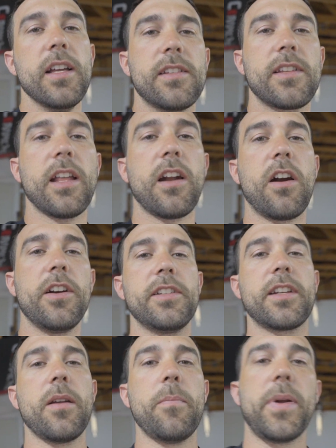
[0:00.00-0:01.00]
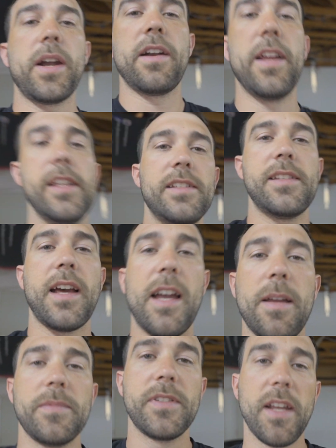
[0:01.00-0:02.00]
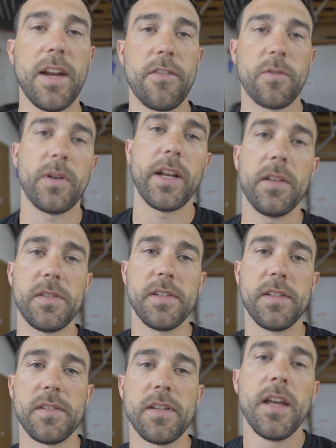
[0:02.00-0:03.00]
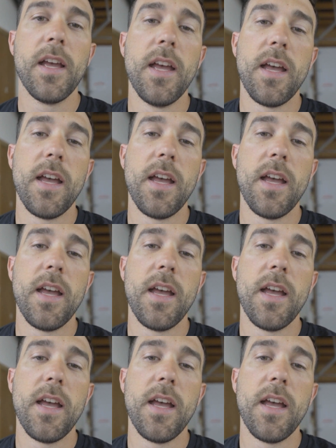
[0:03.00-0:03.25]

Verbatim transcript: it's kind of hard to compare his times to everyone else's.